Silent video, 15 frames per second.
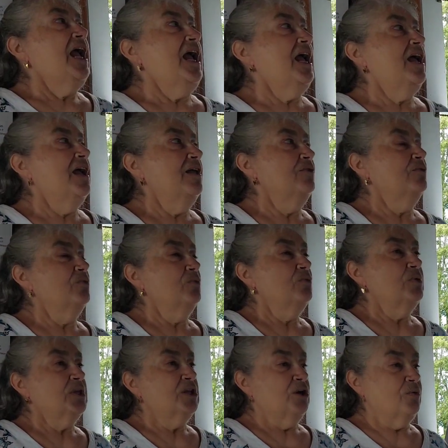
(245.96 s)
and
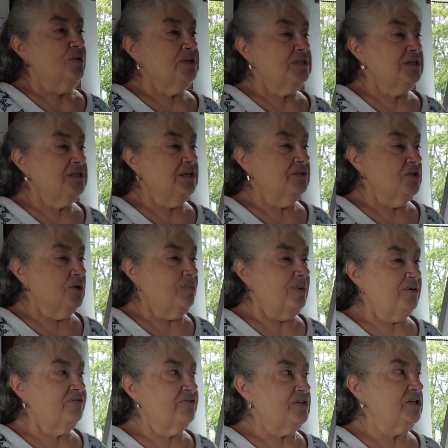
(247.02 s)
we did a little
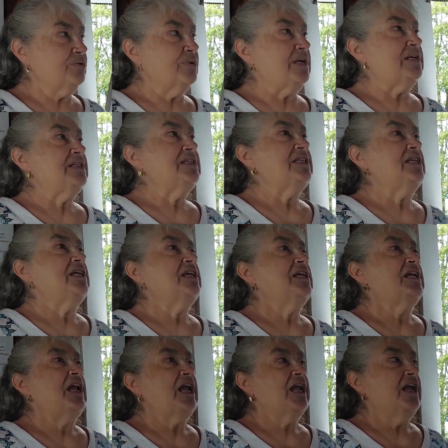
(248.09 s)
bit of
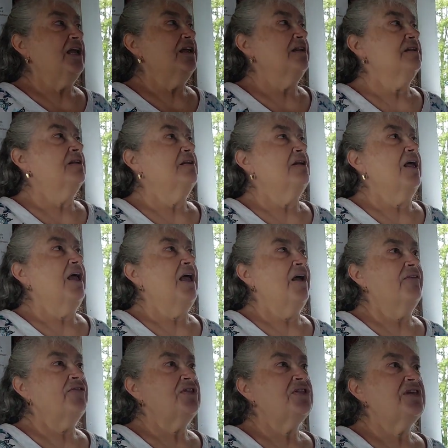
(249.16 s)
fundraising, and
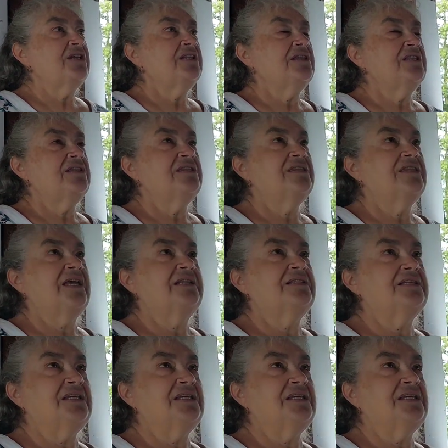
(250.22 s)
everything that's